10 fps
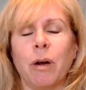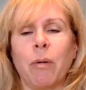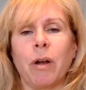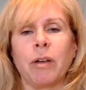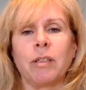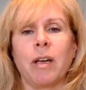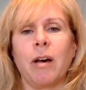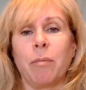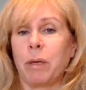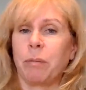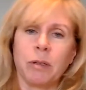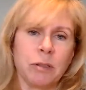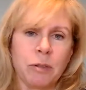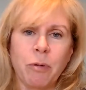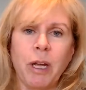I wanted to help people
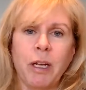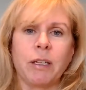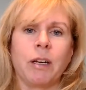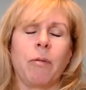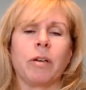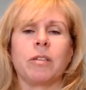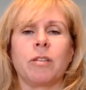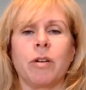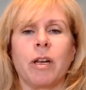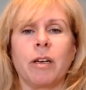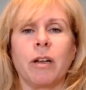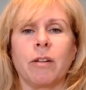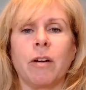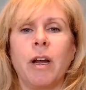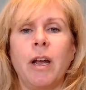lose weight and I wanted to create
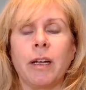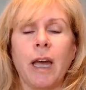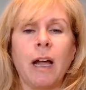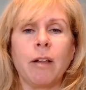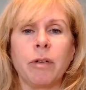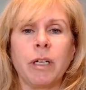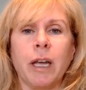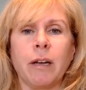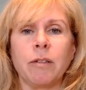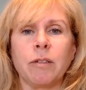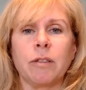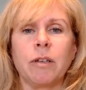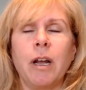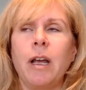another calorie counter.